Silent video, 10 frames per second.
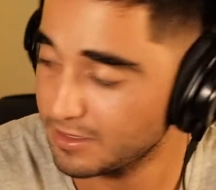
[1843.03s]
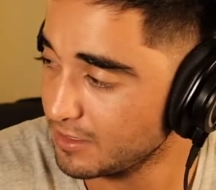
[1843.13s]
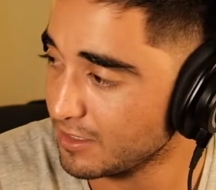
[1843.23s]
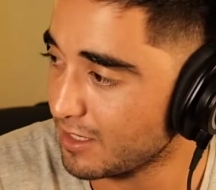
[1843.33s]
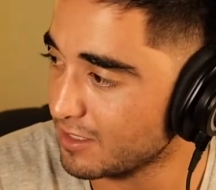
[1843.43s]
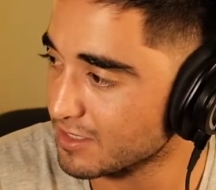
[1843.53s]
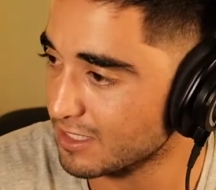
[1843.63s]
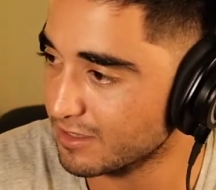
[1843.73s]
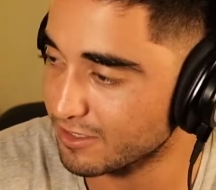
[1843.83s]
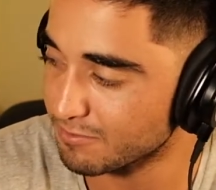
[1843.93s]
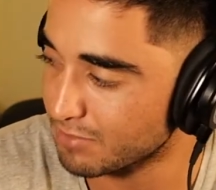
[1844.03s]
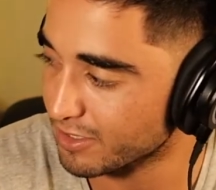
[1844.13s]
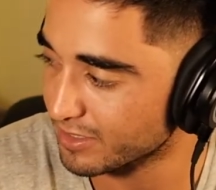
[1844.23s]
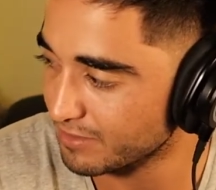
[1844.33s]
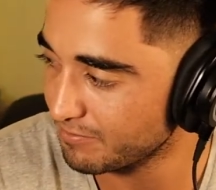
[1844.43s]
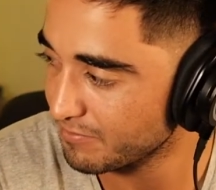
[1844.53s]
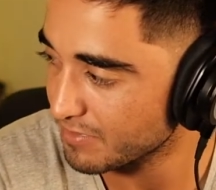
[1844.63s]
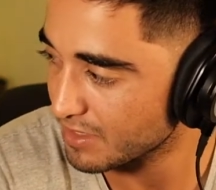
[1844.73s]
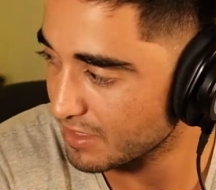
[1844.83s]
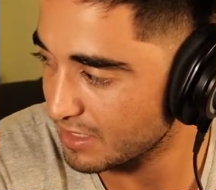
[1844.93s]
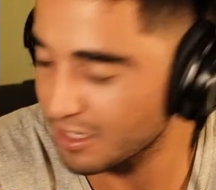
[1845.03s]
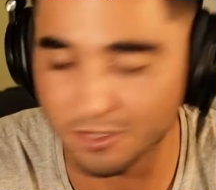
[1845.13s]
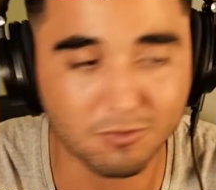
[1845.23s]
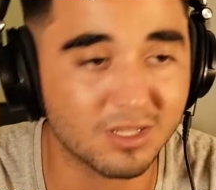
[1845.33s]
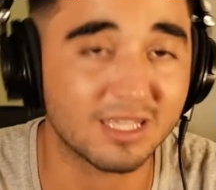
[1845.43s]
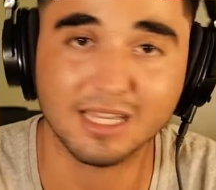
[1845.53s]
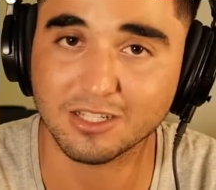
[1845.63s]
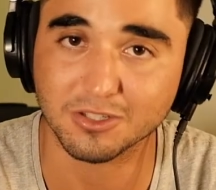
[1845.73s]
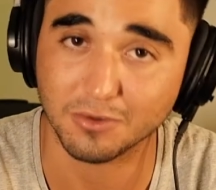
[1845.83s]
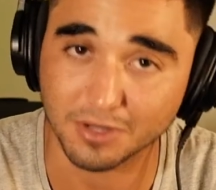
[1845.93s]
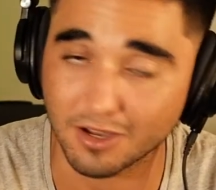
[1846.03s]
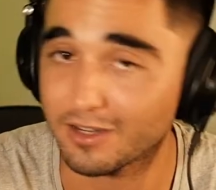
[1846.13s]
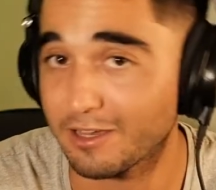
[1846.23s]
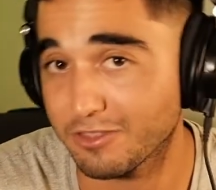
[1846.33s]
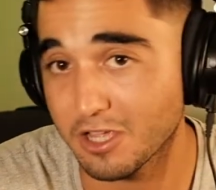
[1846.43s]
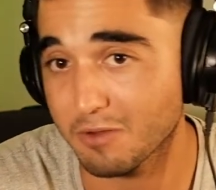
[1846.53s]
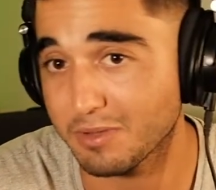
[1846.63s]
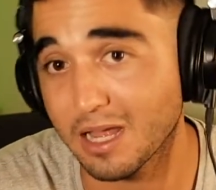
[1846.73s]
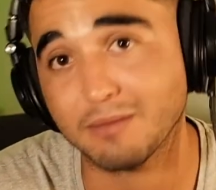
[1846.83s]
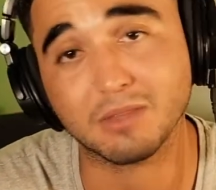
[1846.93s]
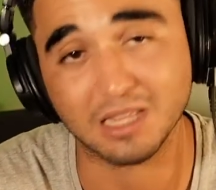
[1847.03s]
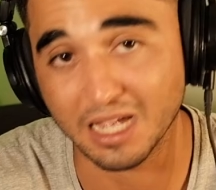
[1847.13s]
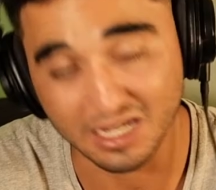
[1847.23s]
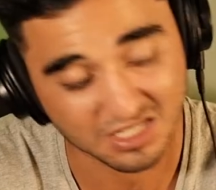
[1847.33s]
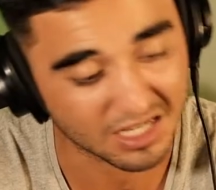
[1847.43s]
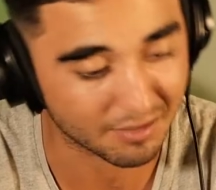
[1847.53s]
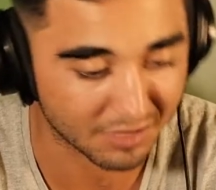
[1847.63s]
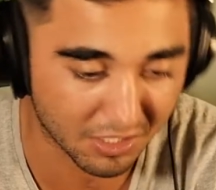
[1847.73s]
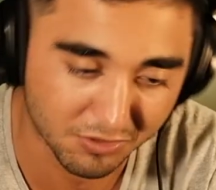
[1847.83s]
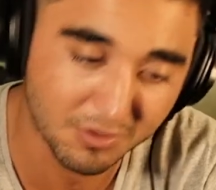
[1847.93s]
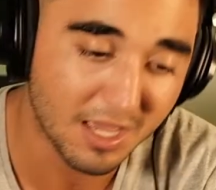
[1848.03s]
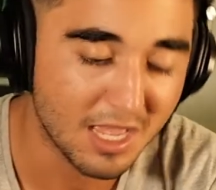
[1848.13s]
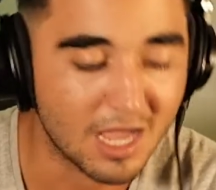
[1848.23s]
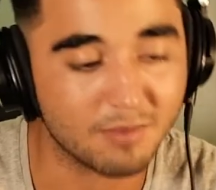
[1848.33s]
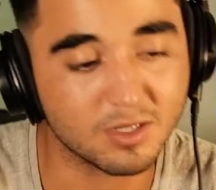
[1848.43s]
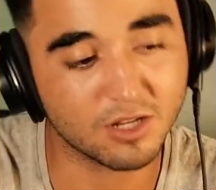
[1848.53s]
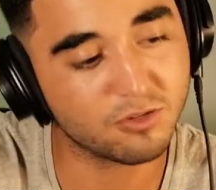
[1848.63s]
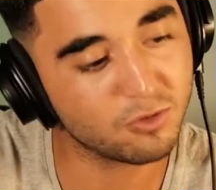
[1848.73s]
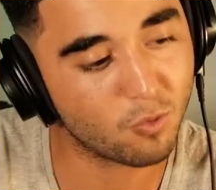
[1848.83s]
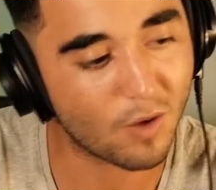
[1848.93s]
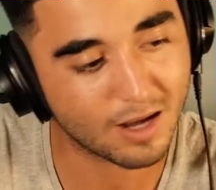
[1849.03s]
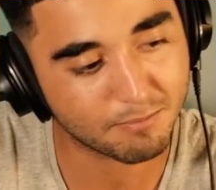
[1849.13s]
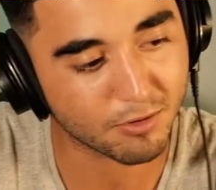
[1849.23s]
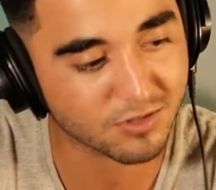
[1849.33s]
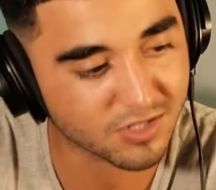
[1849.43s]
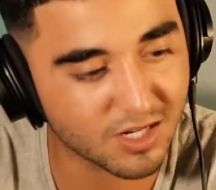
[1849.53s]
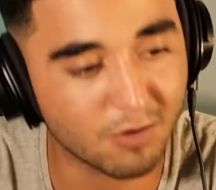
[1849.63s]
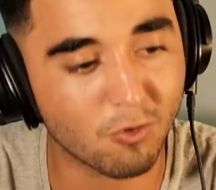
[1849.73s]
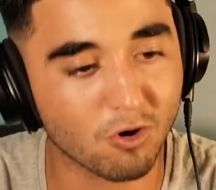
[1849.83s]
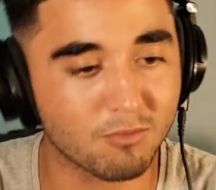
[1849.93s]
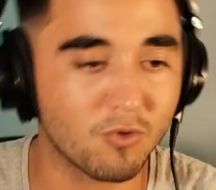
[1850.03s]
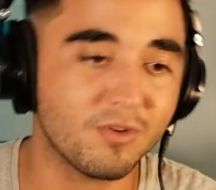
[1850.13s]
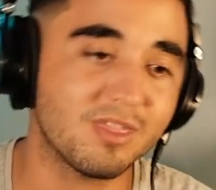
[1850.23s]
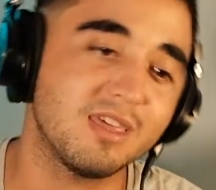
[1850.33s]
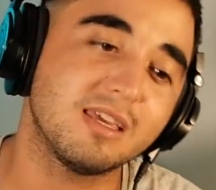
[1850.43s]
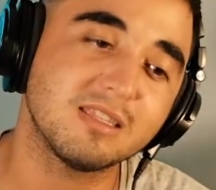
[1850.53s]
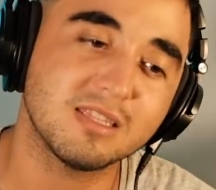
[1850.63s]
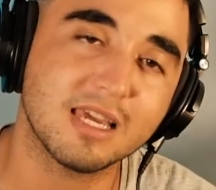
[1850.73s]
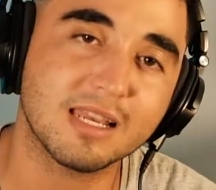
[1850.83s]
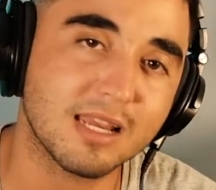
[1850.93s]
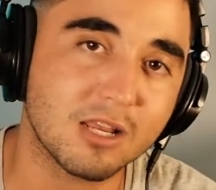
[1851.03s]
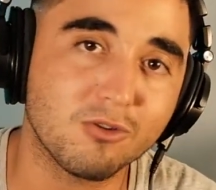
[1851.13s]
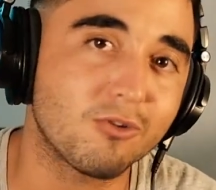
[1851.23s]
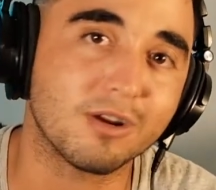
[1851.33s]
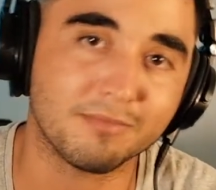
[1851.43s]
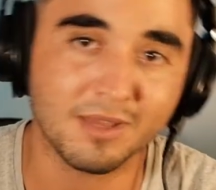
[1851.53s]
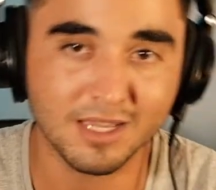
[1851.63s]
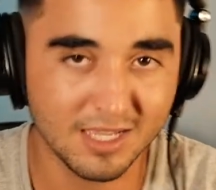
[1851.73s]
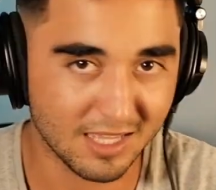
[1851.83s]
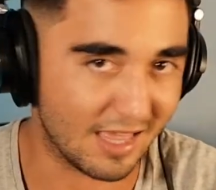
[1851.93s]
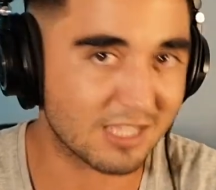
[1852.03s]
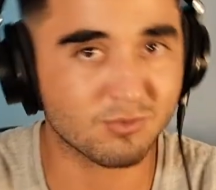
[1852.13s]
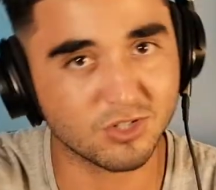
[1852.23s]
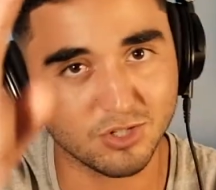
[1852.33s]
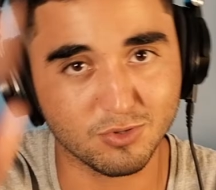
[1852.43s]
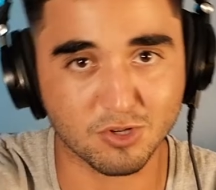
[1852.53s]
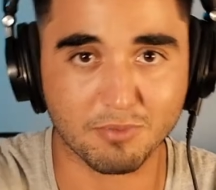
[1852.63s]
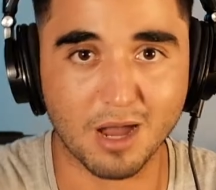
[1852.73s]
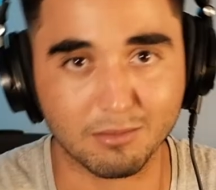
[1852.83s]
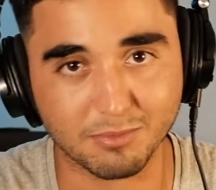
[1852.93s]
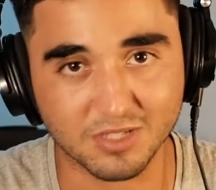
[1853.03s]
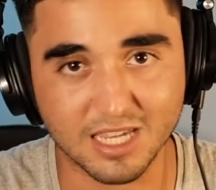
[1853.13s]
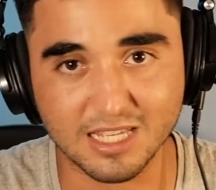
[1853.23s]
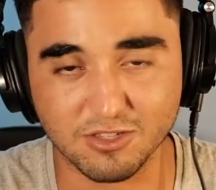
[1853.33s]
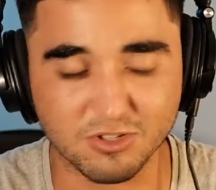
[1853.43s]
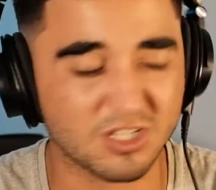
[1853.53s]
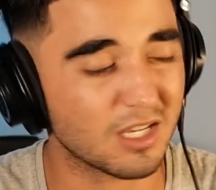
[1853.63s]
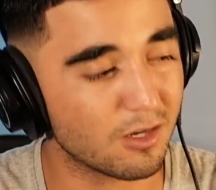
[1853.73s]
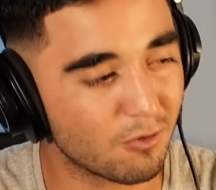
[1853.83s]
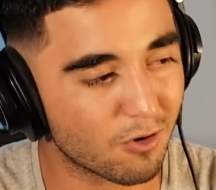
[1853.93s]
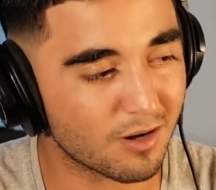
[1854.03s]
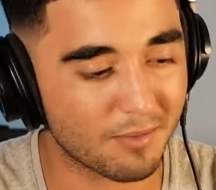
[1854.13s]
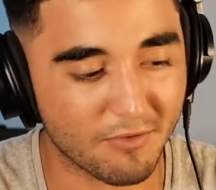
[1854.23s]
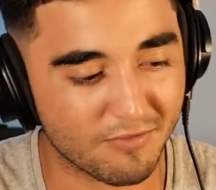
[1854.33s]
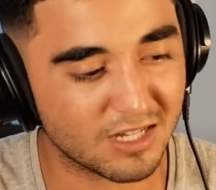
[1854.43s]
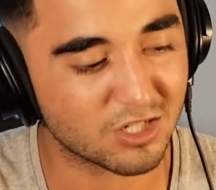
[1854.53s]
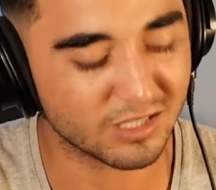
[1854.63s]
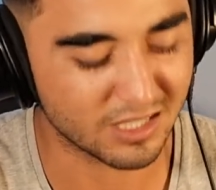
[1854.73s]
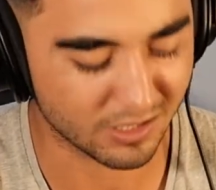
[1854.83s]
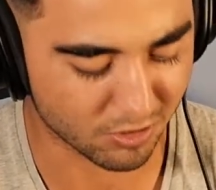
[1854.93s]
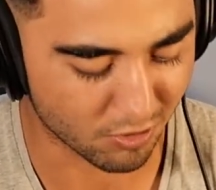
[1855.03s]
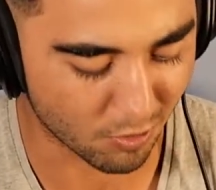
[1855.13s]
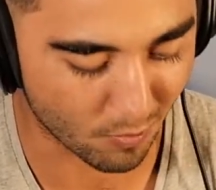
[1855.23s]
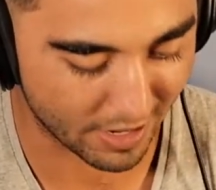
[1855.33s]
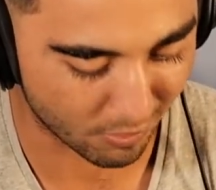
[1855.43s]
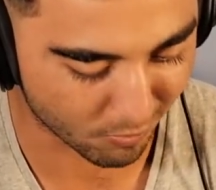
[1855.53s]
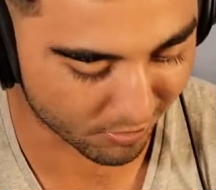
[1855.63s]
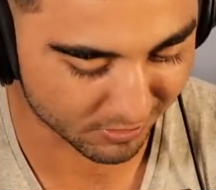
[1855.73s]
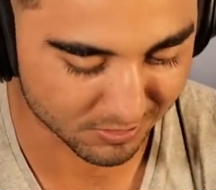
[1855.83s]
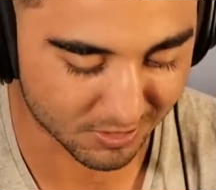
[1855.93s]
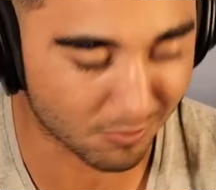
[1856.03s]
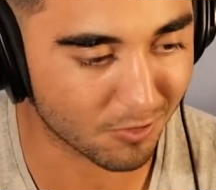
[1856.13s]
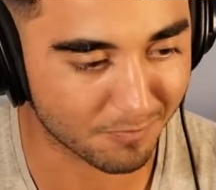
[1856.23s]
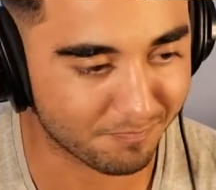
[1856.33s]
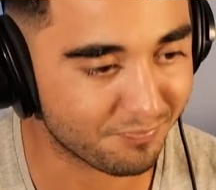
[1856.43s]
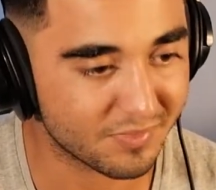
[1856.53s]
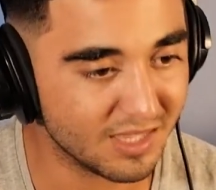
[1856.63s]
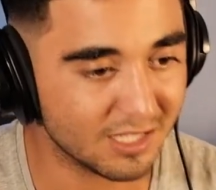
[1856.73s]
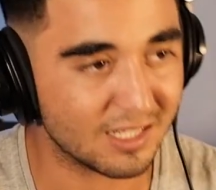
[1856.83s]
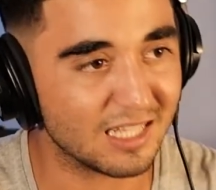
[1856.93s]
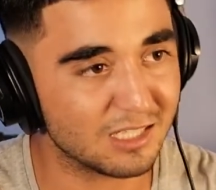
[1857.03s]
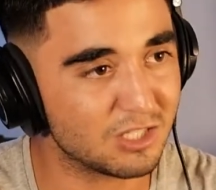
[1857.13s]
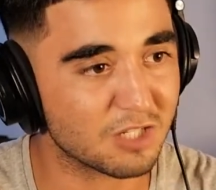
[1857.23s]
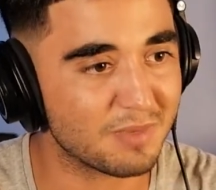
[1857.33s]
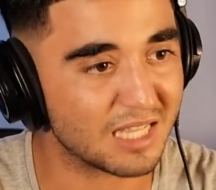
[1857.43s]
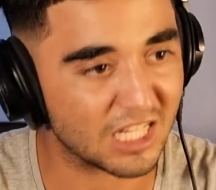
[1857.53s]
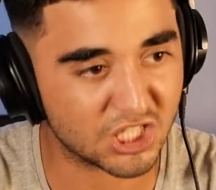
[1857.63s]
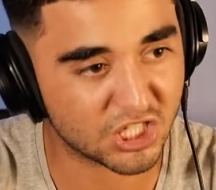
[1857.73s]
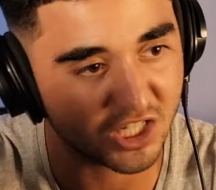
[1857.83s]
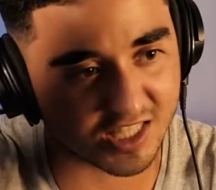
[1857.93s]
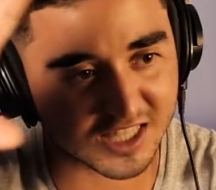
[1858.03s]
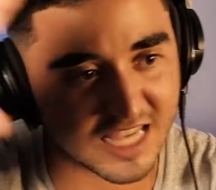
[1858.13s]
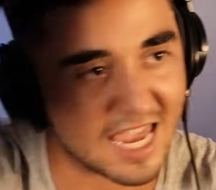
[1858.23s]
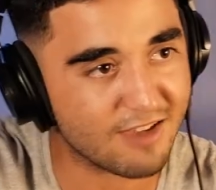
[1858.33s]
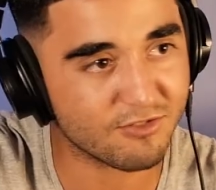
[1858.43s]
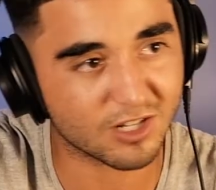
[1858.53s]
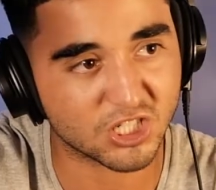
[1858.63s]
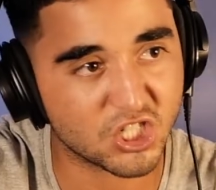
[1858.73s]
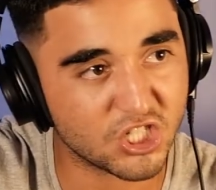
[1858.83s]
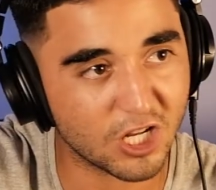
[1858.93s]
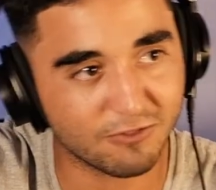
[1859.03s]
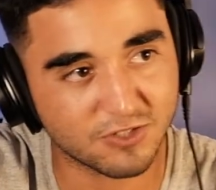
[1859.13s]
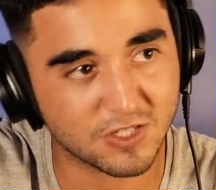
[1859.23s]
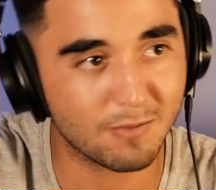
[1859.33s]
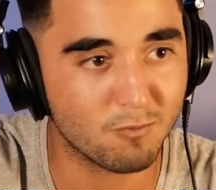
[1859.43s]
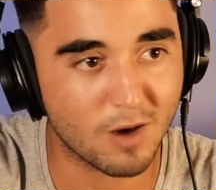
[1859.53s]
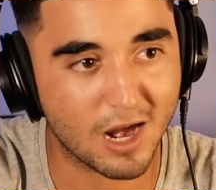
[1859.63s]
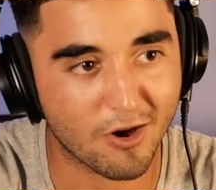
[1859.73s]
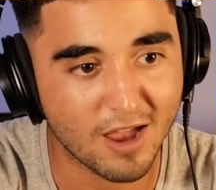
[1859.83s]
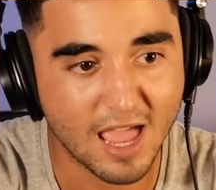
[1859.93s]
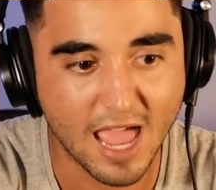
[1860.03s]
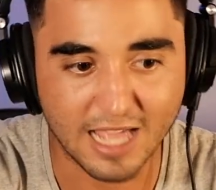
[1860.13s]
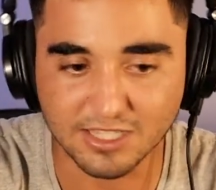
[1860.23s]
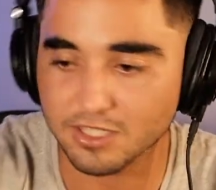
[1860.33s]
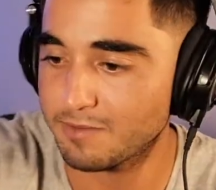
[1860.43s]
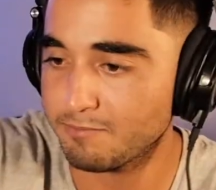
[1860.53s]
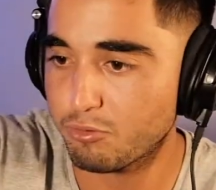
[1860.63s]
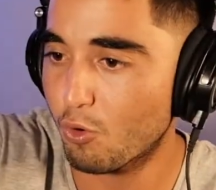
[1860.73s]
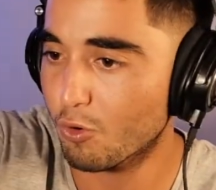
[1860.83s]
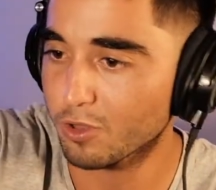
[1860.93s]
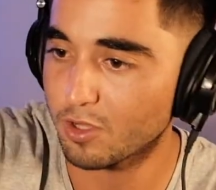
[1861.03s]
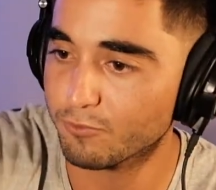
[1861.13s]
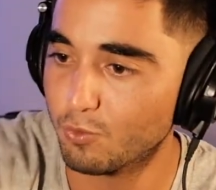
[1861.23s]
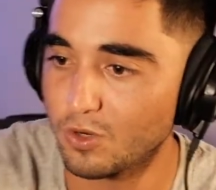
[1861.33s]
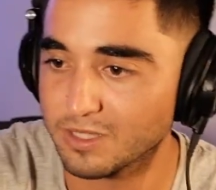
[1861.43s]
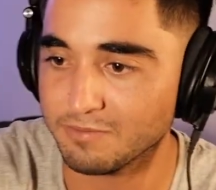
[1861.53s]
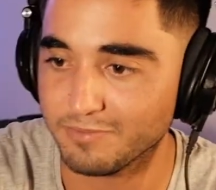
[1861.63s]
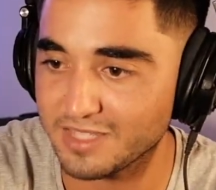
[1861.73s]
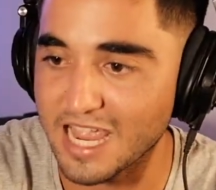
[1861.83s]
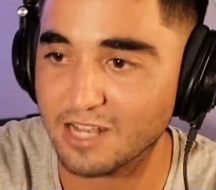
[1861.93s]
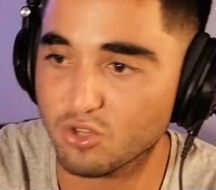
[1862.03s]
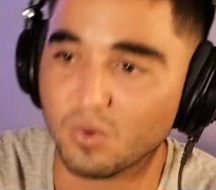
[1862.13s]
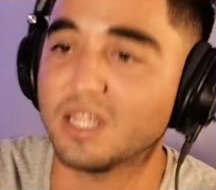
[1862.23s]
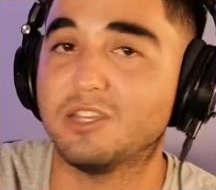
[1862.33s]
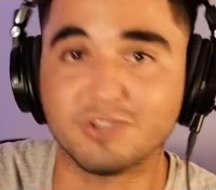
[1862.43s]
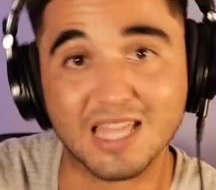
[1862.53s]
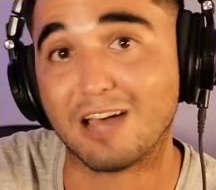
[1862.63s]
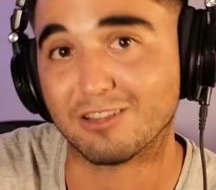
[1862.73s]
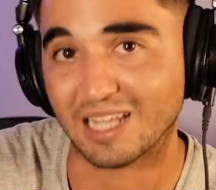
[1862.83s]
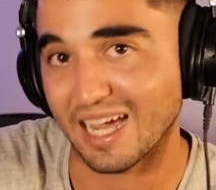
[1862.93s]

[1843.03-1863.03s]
And the dog's out there barking. I don't know what the hell's going on out there, but like I said, I'm gonna do the white person in horror movie things and ignore it. That's what you do with your problems, kids. You just ignore them. Eventually, they'll go away, or it'll just be like saved on a shelf somewhere, and some poor loved one 10, 20 years down the